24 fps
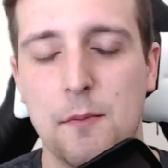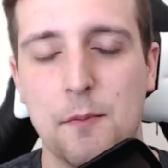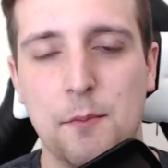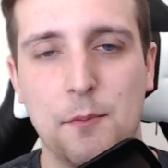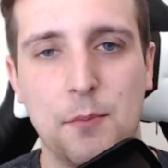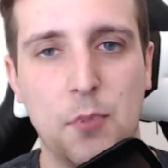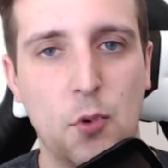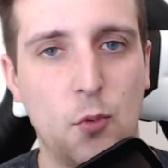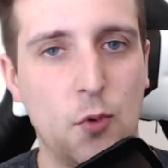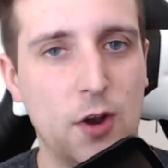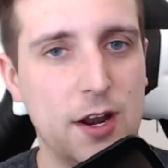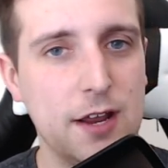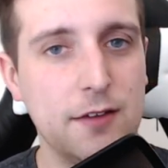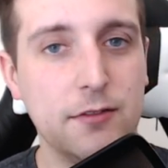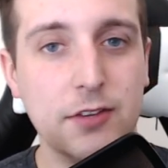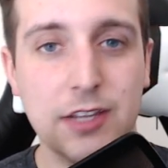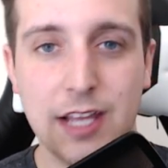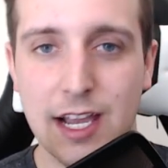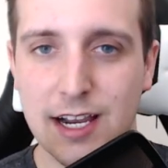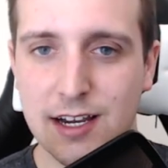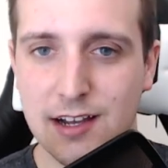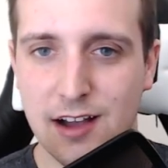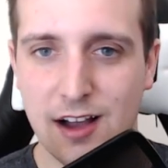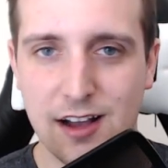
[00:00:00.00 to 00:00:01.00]
But whatever
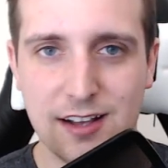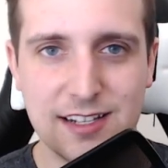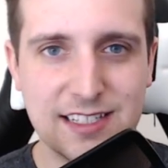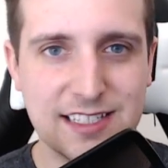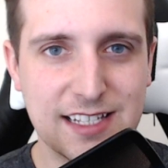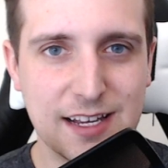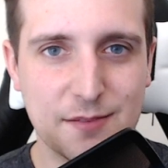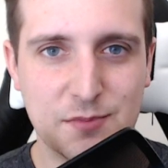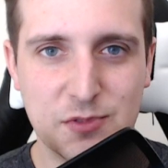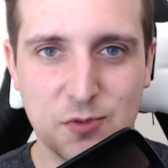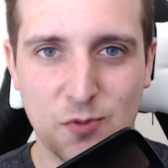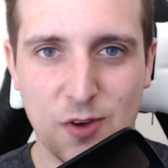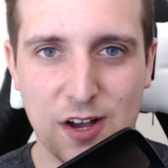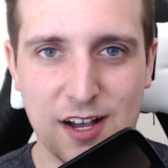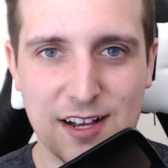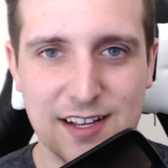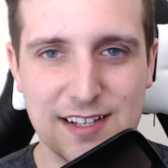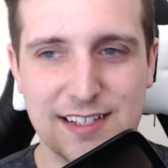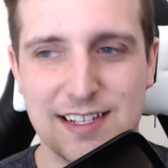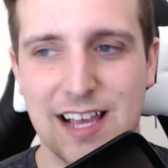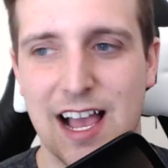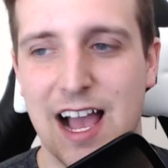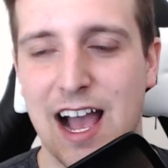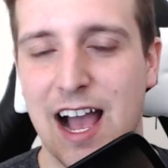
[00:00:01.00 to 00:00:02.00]
that concept
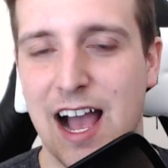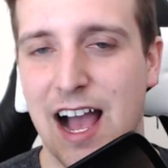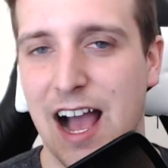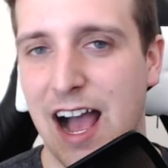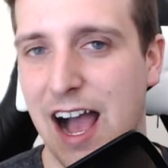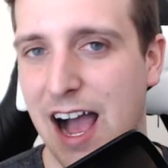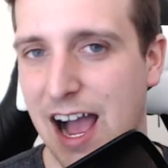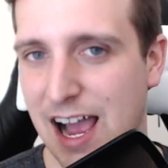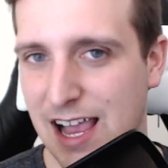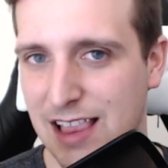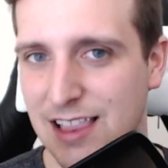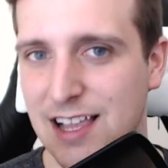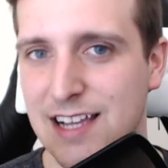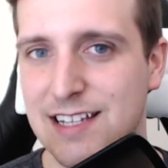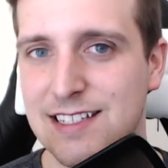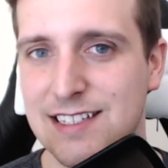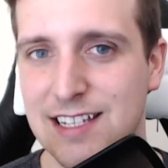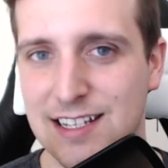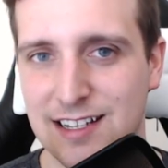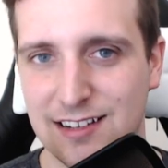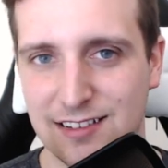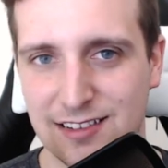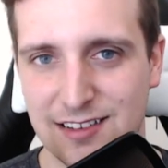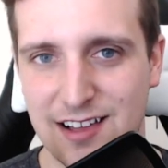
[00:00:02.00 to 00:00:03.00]
was, I liked
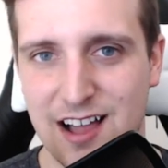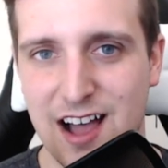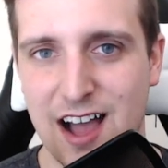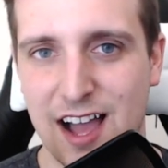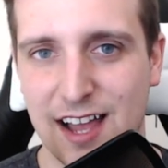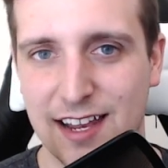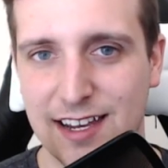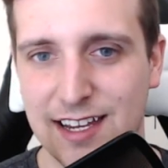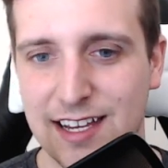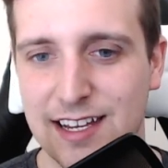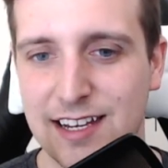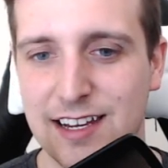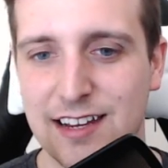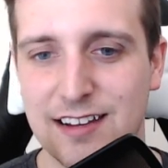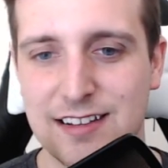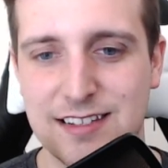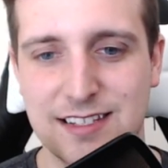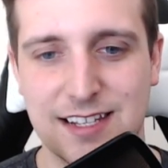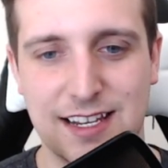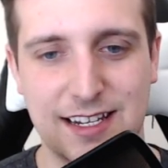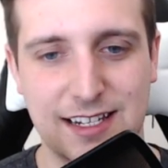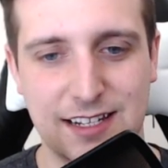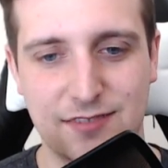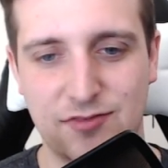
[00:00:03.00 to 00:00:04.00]
it a lot. And I was
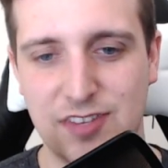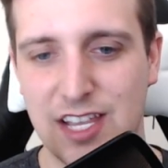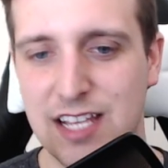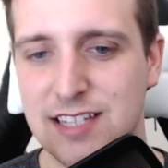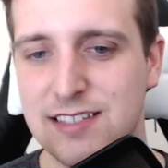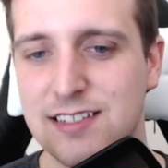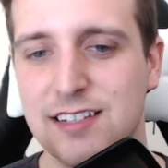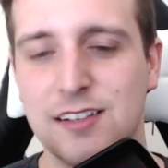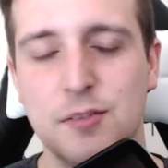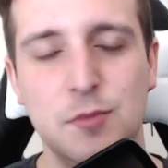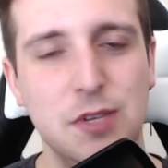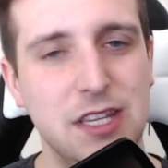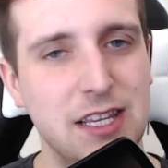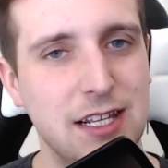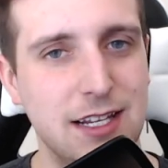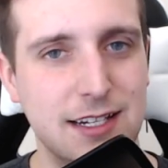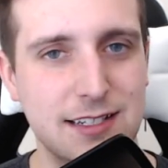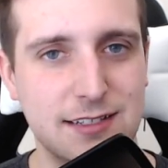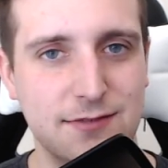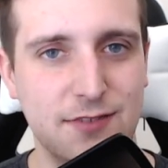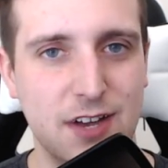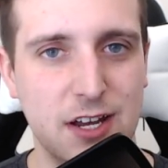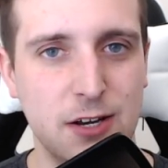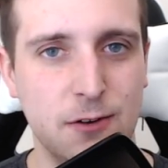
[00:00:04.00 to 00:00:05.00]
like, if that's going to be the
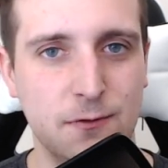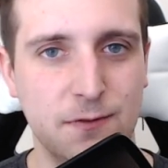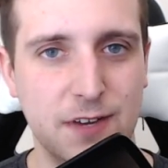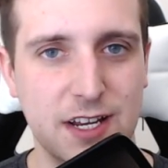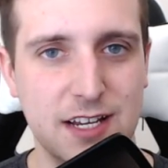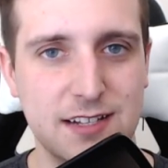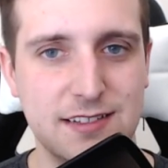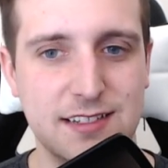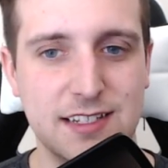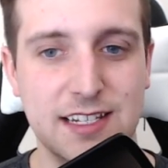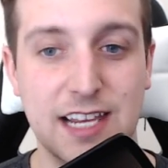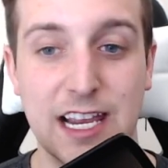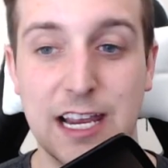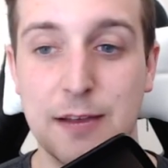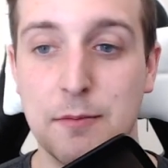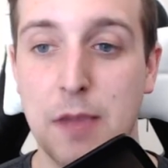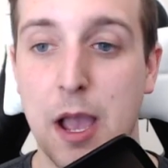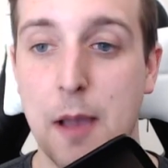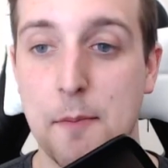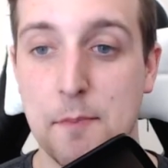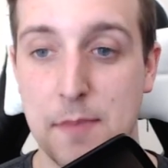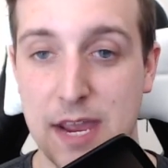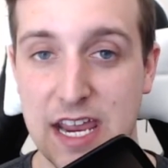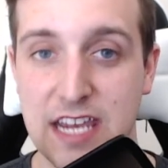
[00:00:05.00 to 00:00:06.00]
next Final Fantasy game,
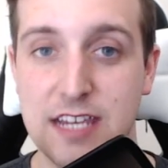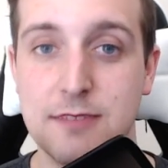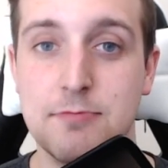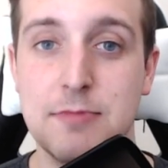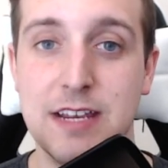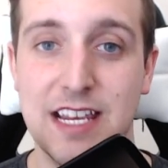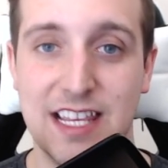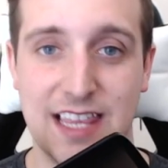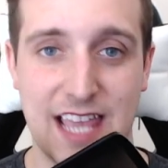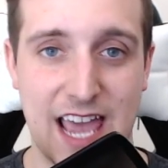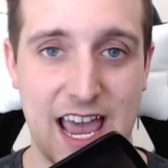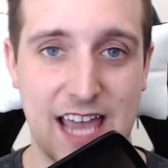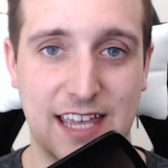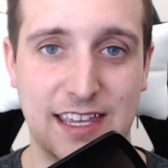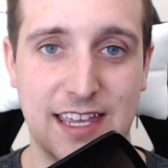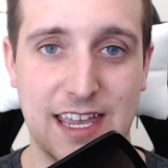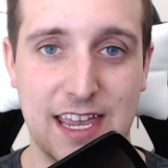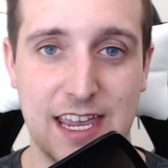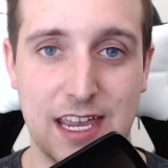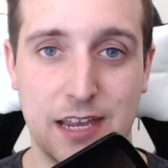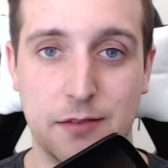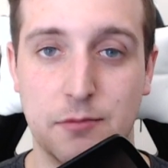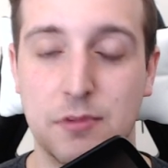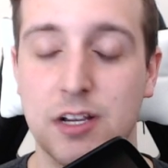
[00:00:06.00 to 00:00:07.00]
make me that
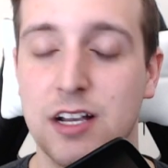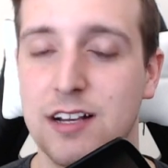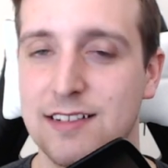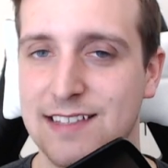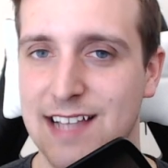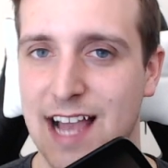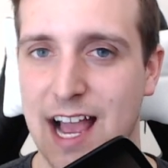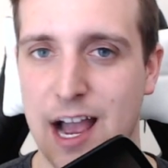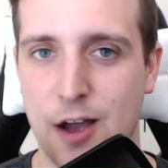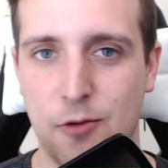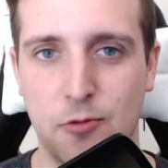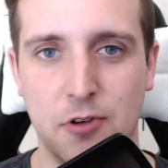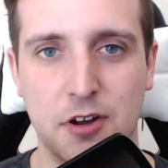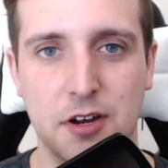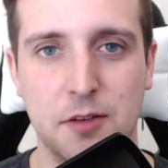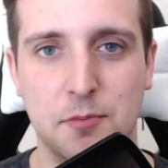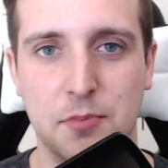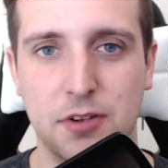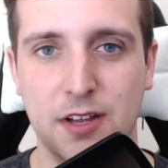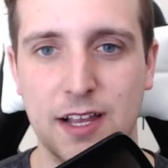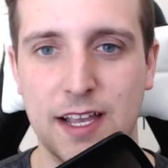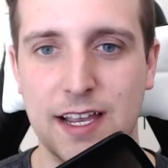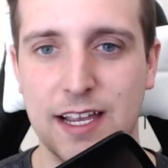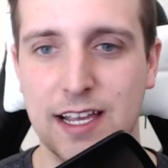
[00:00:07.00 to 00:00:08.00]
game because I want to
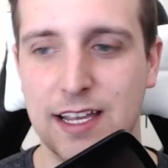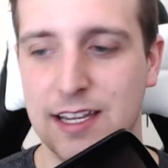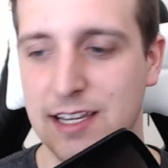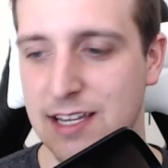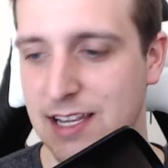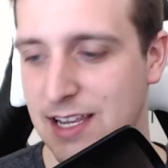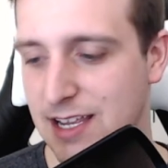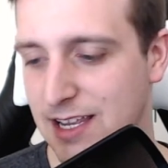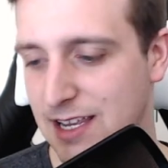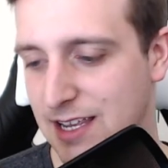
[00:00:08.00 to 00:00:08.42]
play it.